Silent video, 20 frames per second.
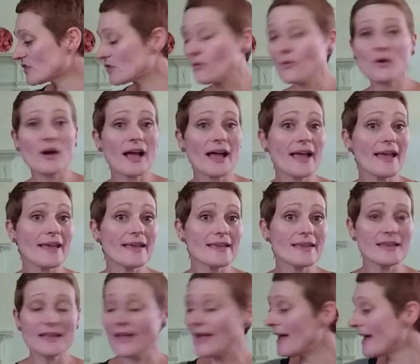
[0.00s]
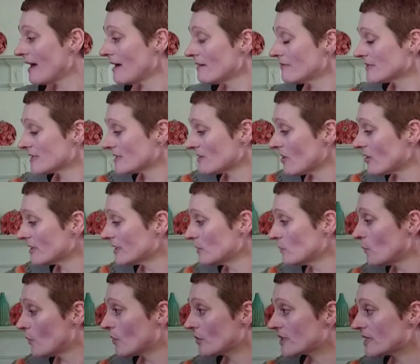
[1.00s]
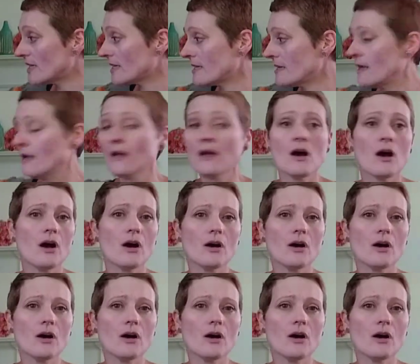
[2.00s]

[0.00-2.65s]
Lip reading: So I have started working